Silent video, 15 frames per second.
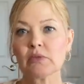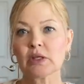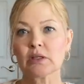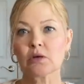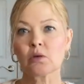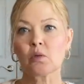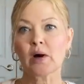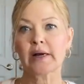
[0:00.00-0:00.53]
a
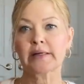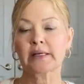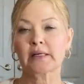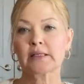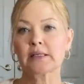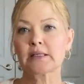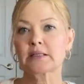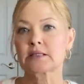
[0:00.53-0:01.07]
little Y
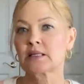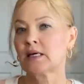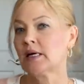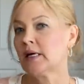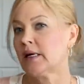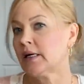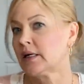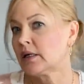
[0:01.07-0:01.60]
necklace.
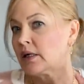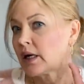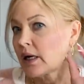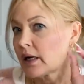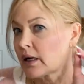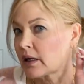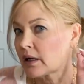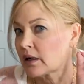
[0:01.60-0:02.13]

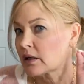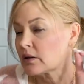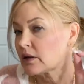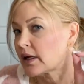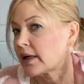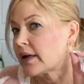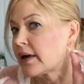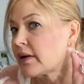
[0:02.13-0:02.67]
Uh,
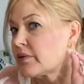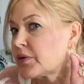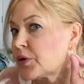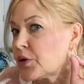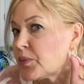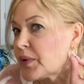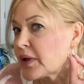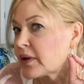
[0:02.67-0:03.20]
I have
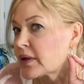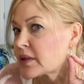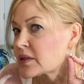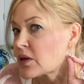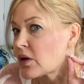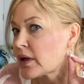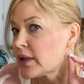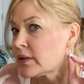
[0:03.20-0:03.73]
hoop earrings
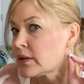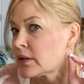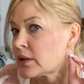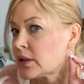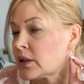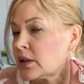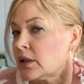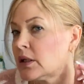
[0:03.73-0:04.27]
on
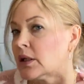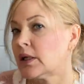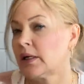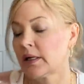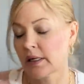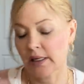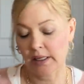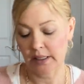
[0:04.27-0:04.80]

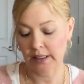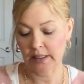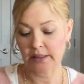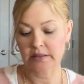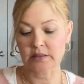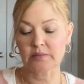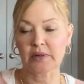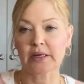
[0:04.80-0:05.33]

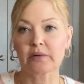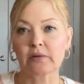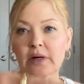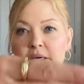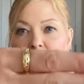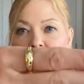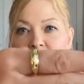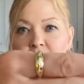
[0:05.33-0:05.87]
and my
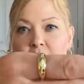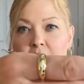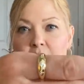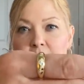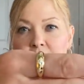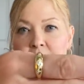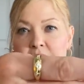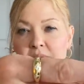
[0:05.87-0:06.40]
ring
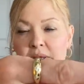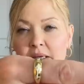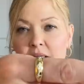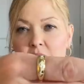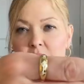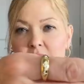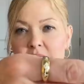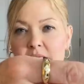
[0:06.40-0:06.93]
from Ana
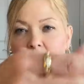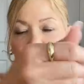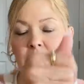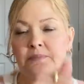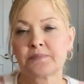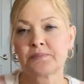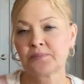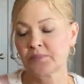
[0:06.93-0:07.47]
Luisa.
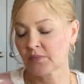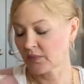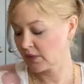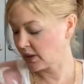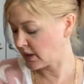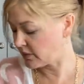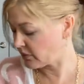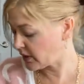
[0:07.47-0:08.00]

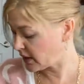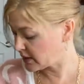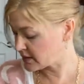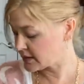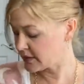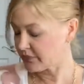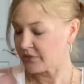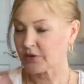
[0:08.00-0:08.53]
And that is
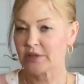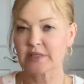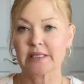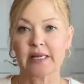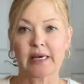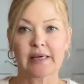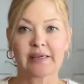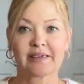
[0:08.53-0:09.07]
it for
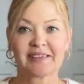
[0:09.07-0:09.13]
today.